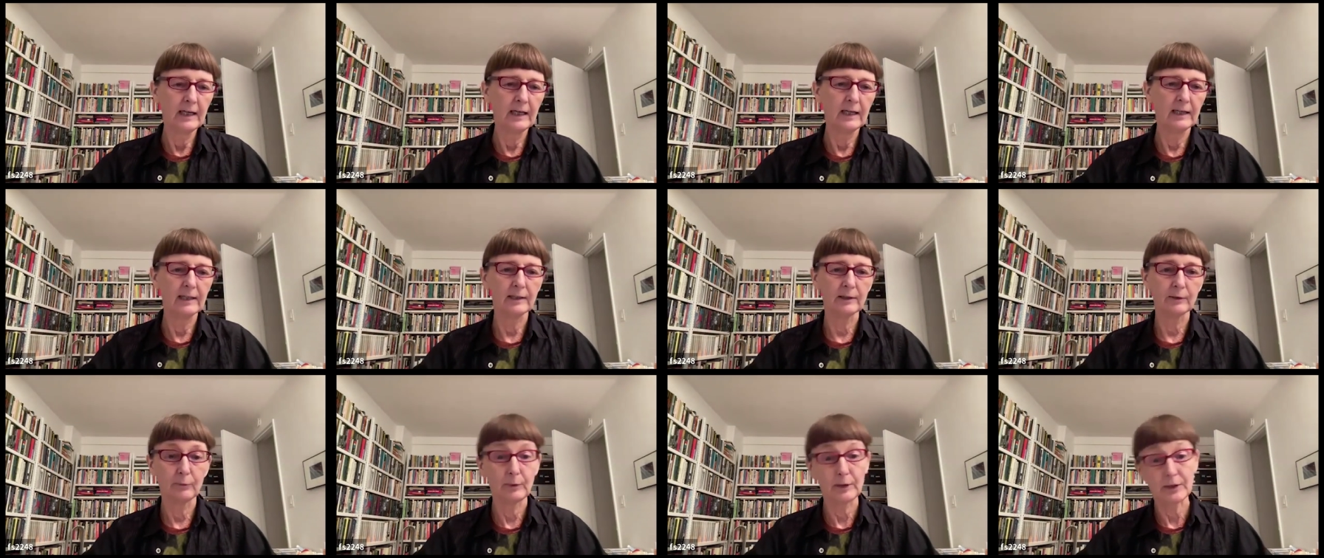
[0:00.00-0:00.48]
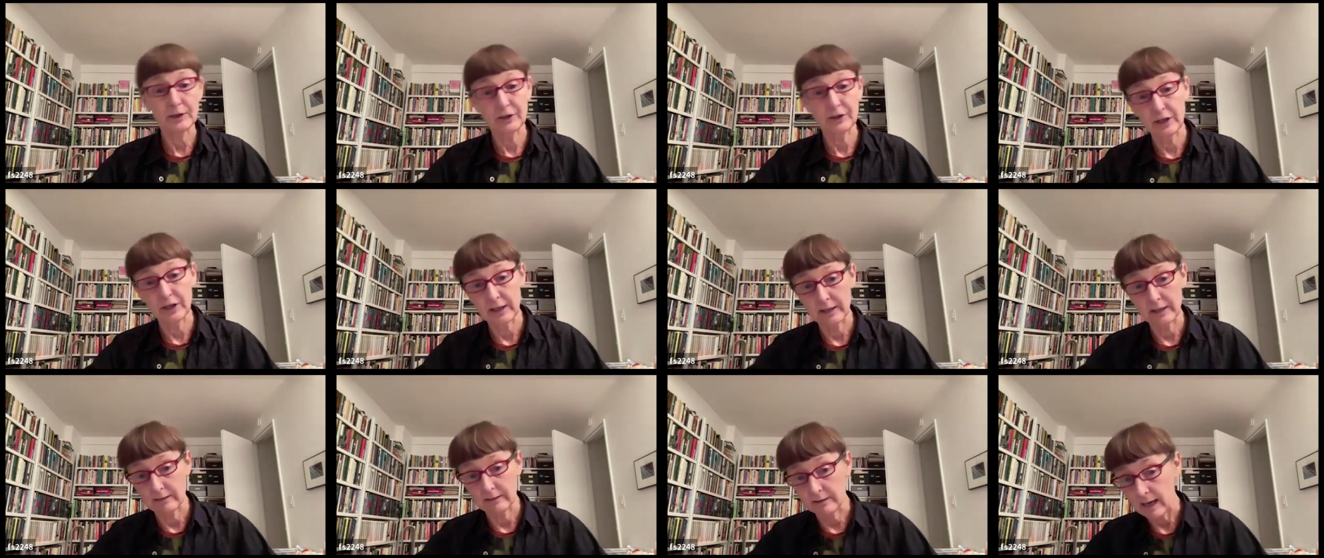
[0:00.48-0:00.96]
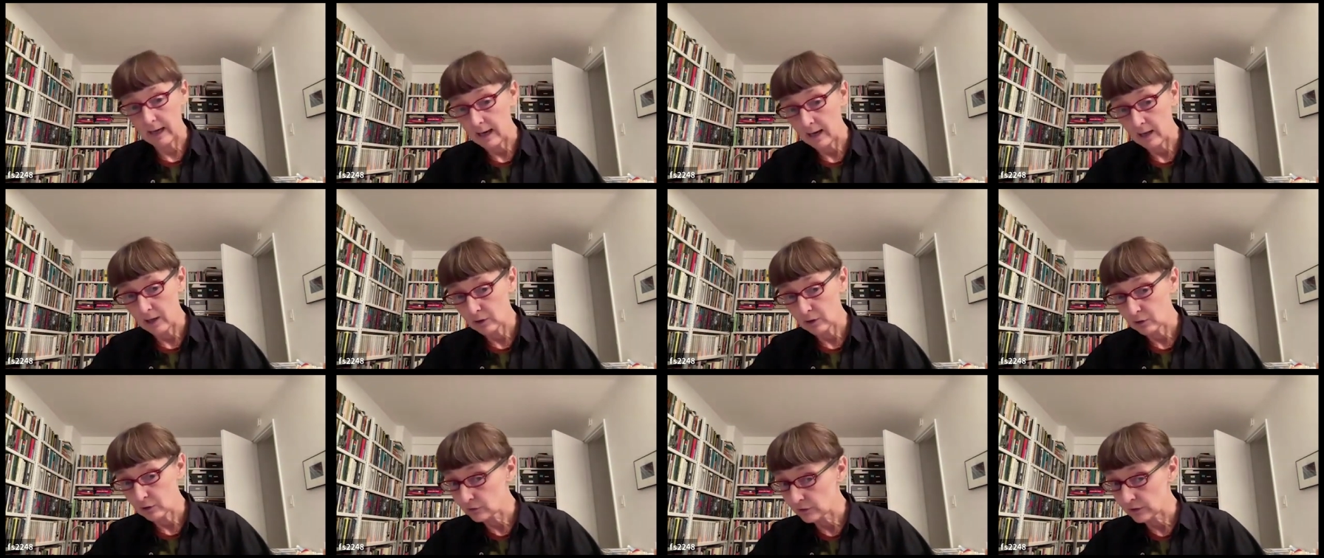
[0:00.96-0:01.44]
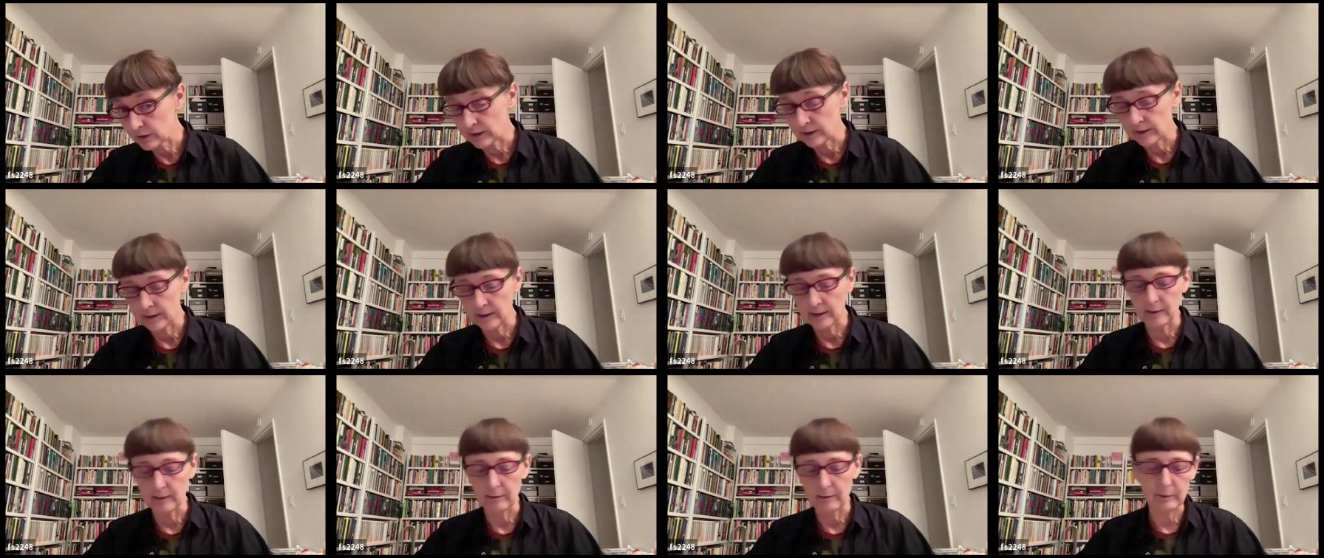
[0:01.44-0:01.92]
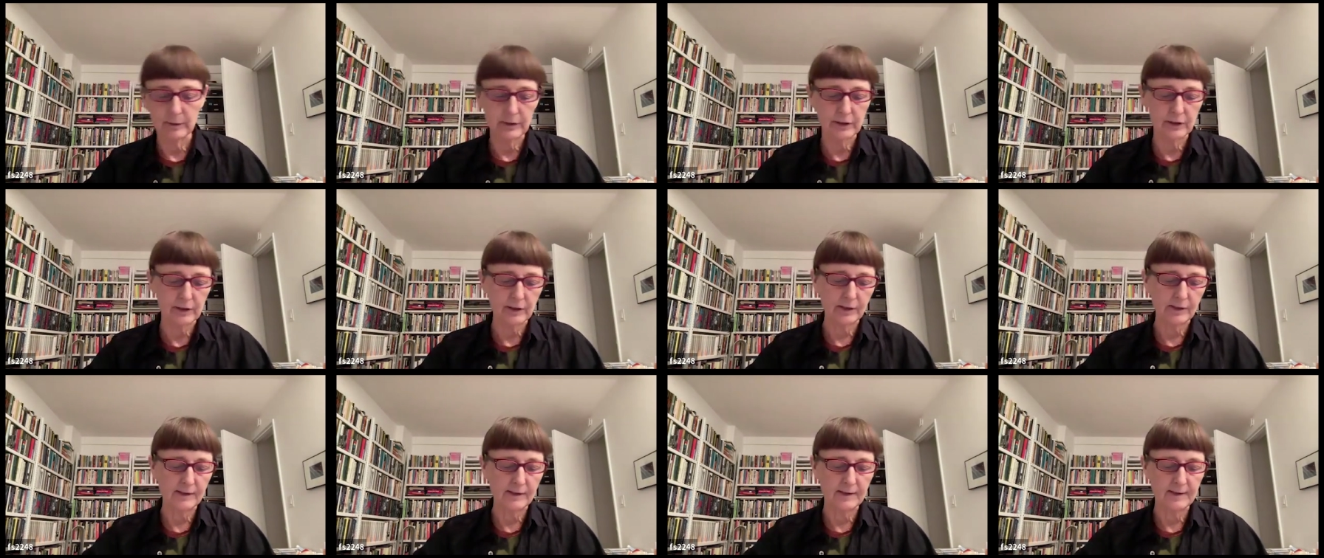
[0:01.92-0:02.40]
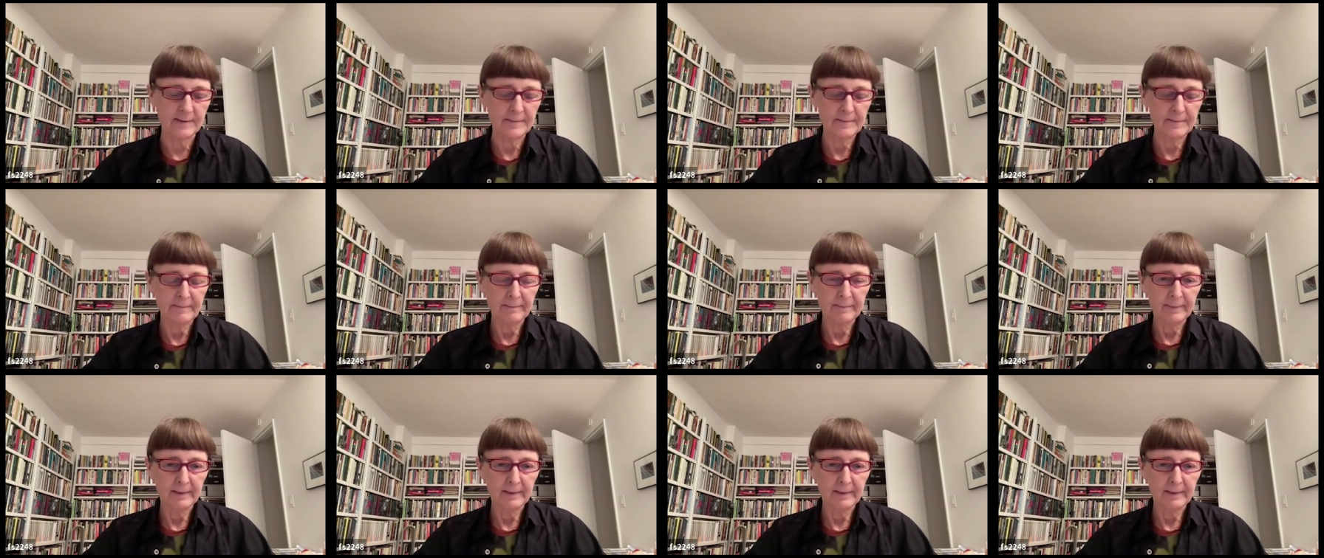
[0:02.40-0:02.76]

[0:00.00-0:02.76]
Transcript: uh, with the gallery, which is